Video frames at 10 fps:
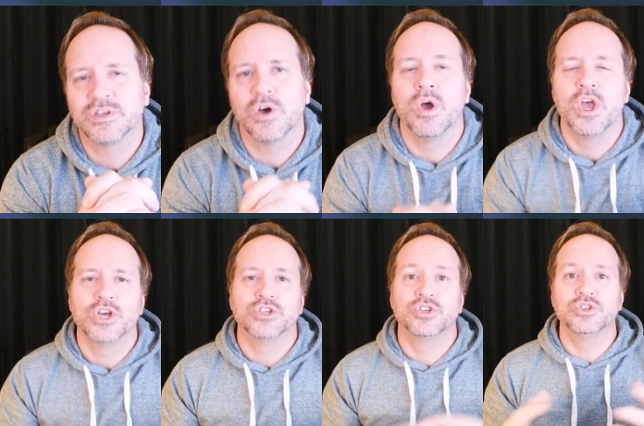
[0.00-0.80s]
So,
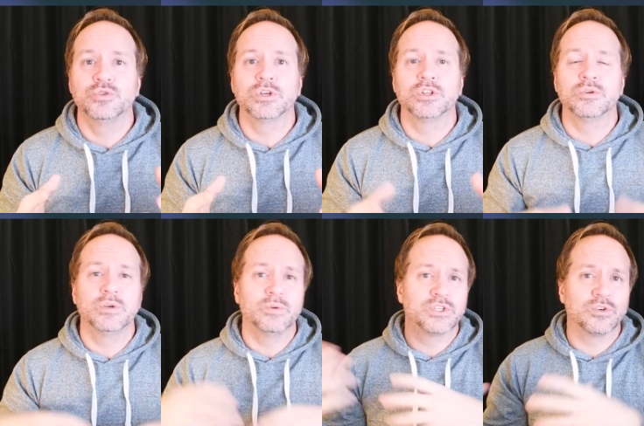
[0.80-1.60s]
should you
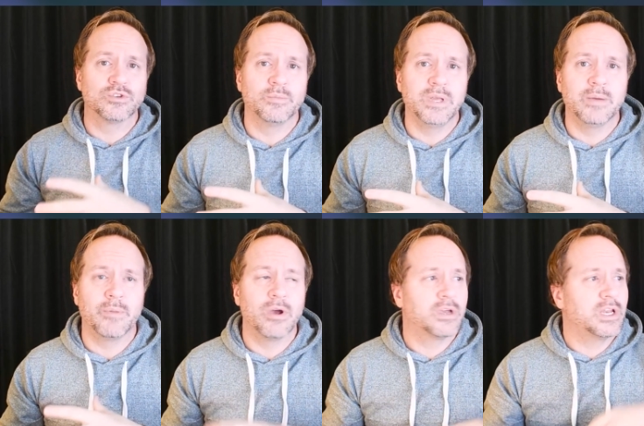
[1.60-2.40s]
include it with social
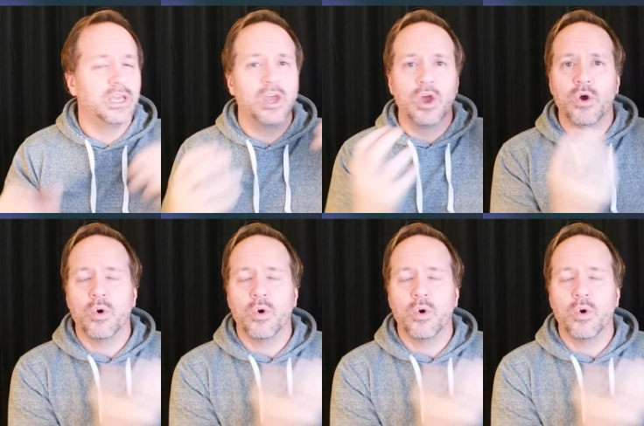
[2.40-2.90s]
media marketing